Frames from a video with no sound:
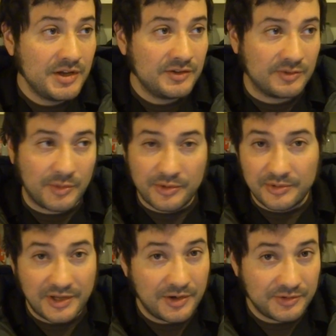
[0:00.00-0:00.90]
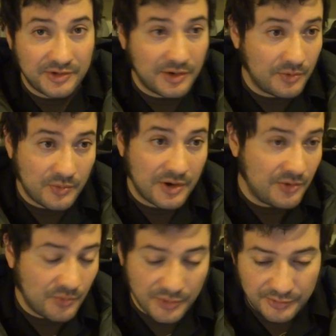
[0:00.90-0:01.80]
some other layers that I would wear
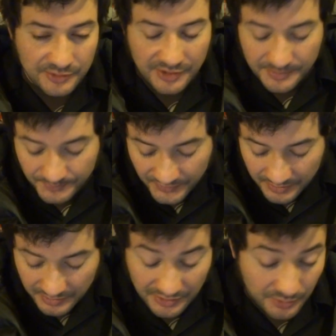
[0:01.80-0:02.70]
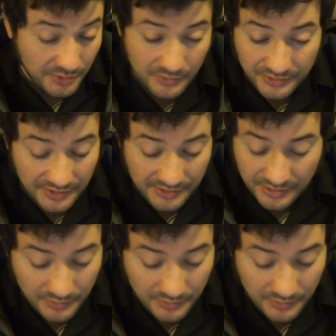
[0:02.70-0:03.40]
in the winter time, and they'll be redundant.